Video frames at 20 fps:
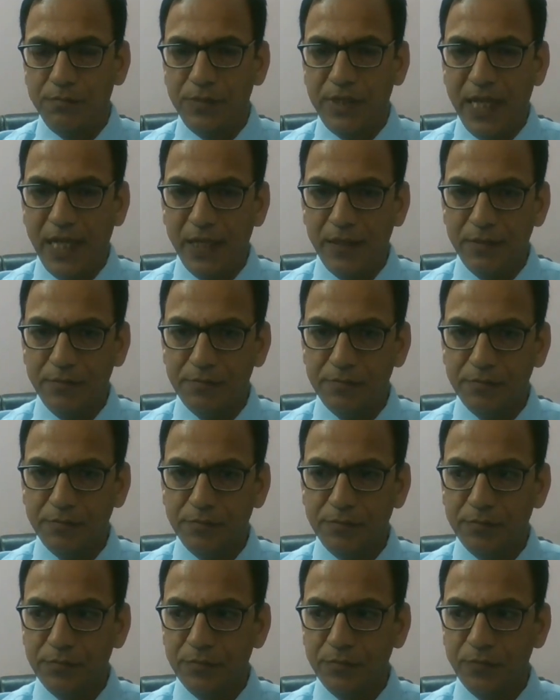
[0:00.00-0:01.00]
then
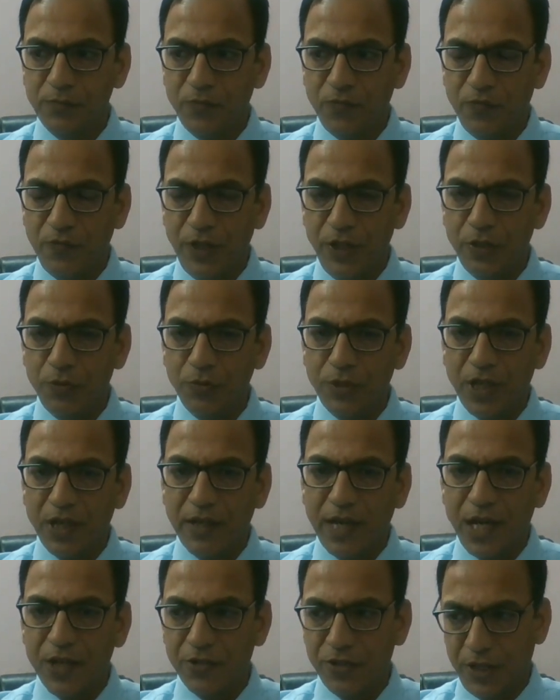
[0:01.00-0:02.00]
we do the
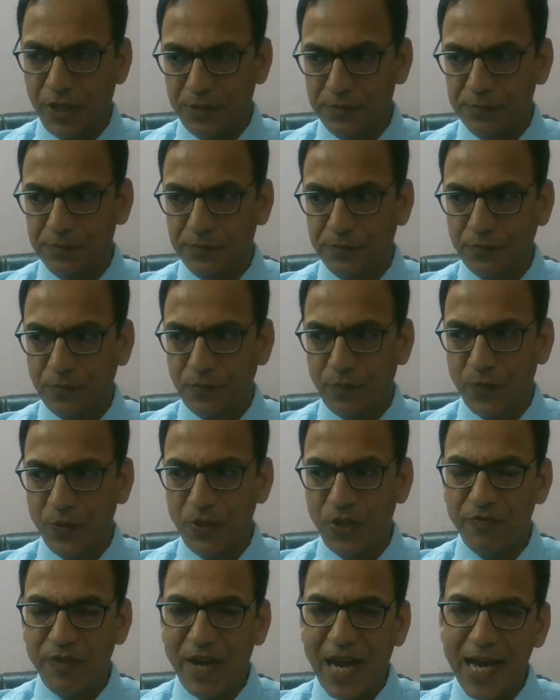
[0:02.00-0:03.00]
crushing,
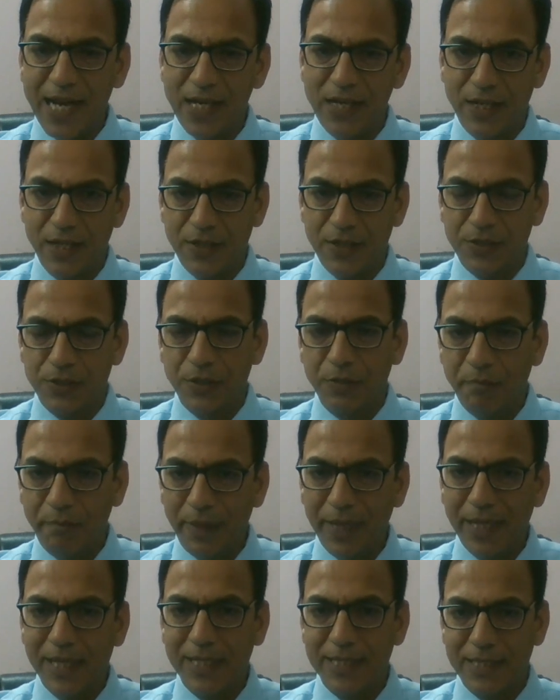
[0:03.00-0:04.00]
divide it,
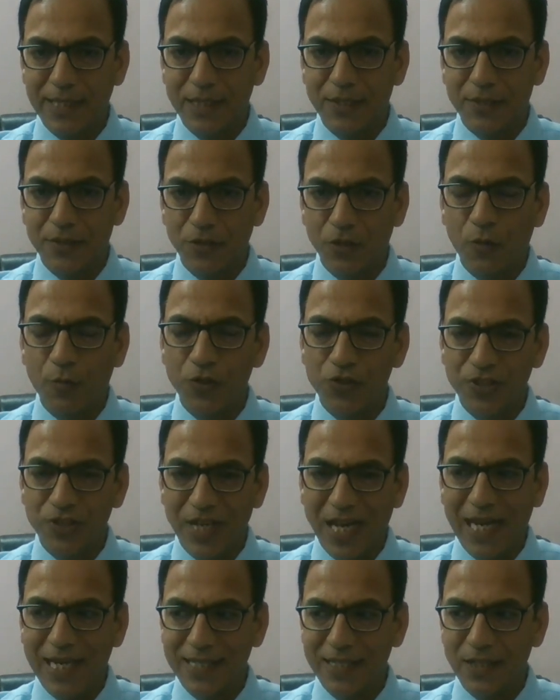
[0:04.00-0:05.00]
mix it,
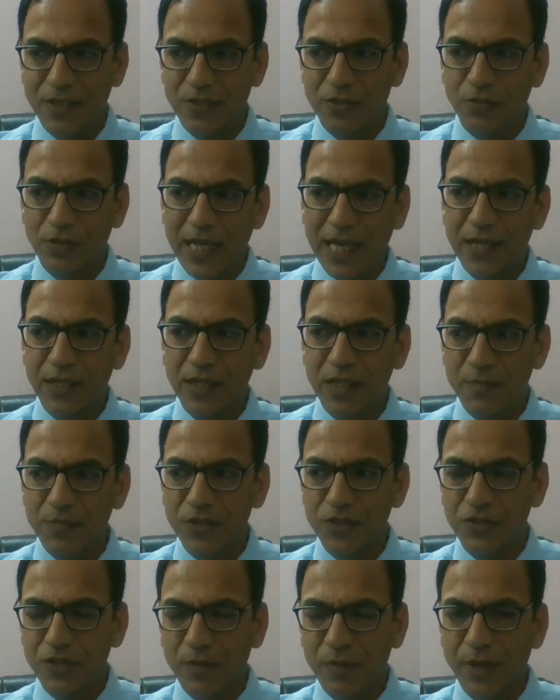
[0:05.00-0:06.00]
homogenize it. So that comes
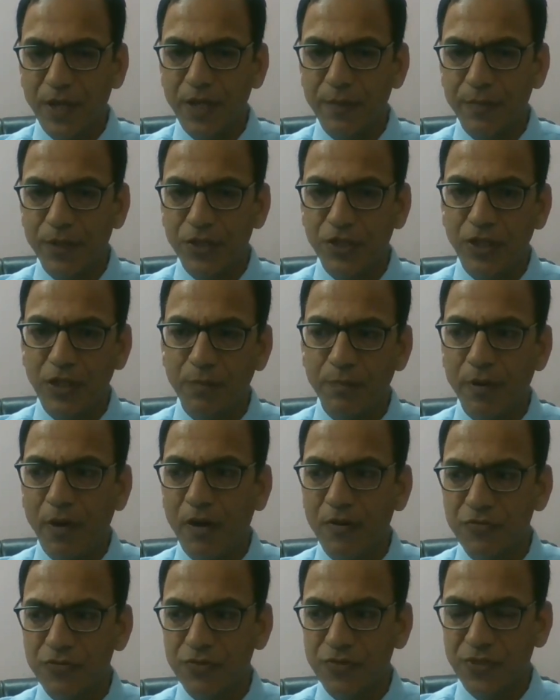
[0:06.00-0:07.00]
under machine
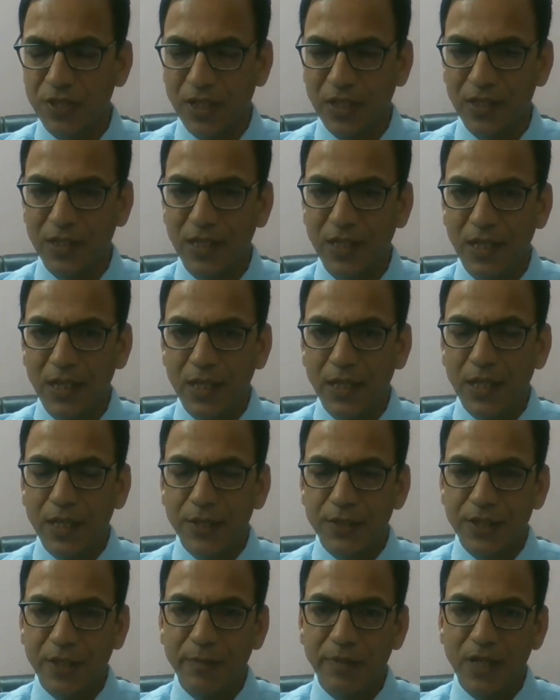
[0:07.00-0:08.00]
processing.
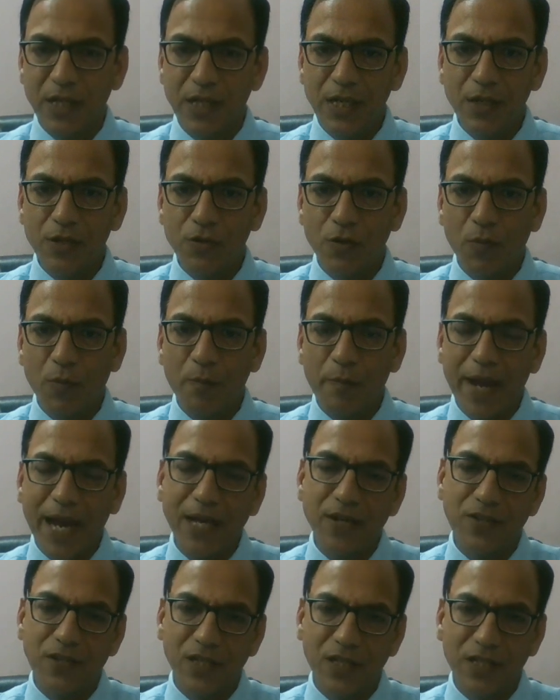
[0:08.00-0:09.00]
Similarly,
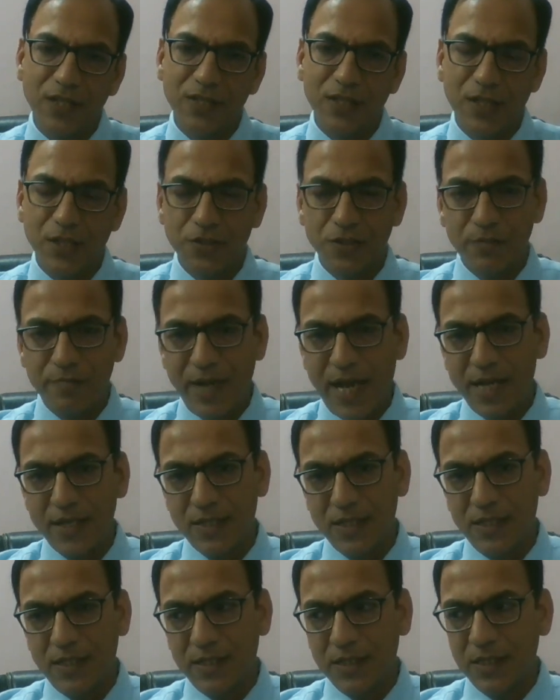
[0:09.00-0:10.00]
compaction is another
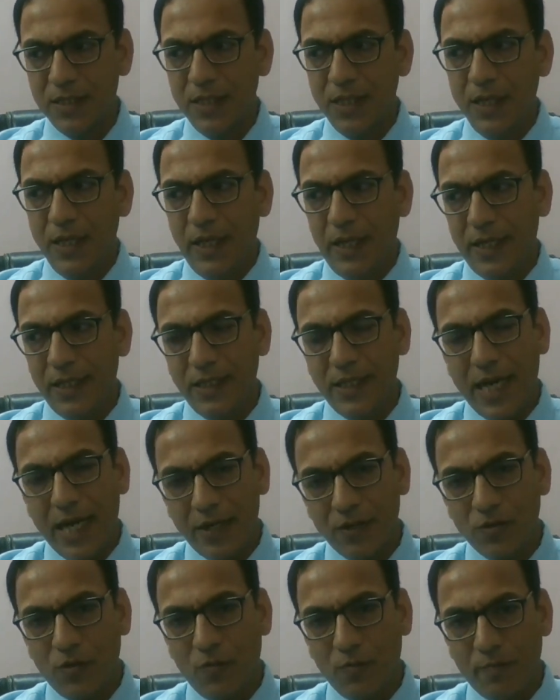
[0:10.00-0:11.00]
method. In that
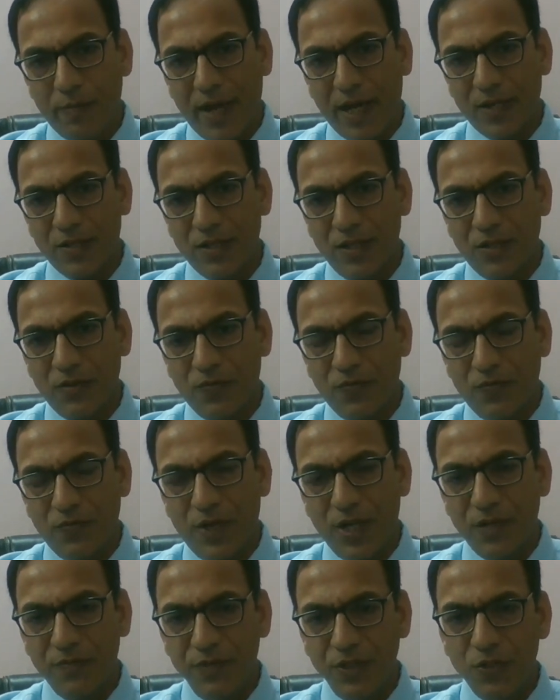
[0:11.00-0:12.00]
compaction,
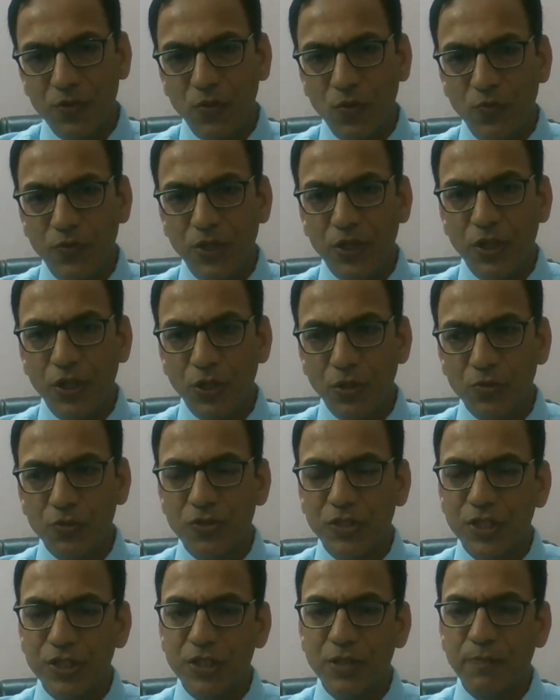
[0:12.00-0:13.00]
what we do, we reduce the
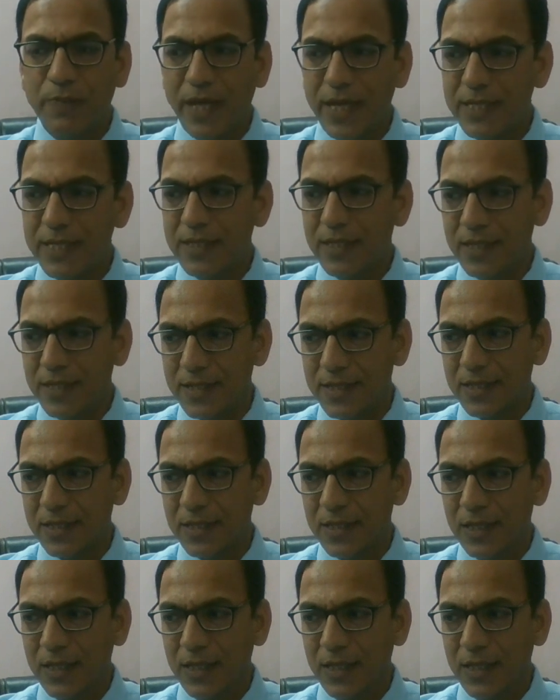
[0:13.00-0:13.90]
spaces,